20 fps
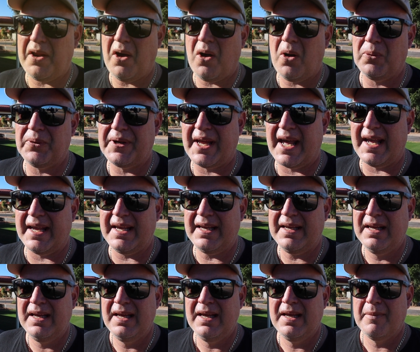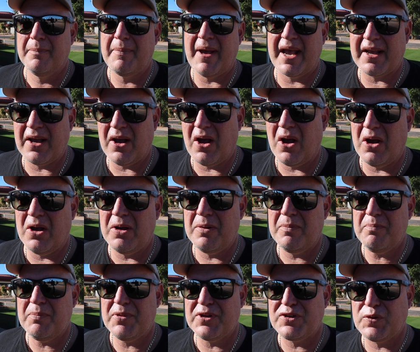whole day back at
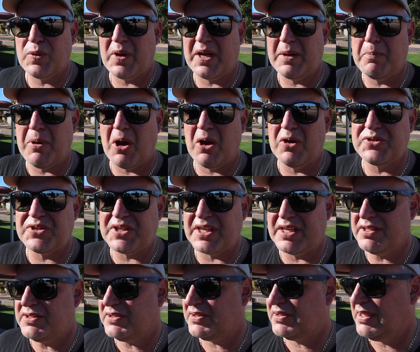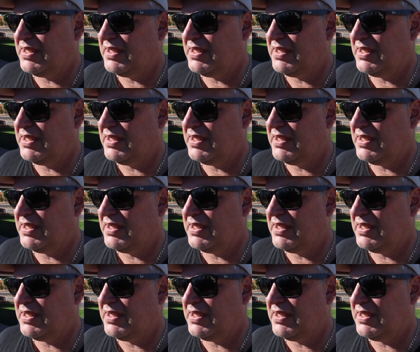home between postings.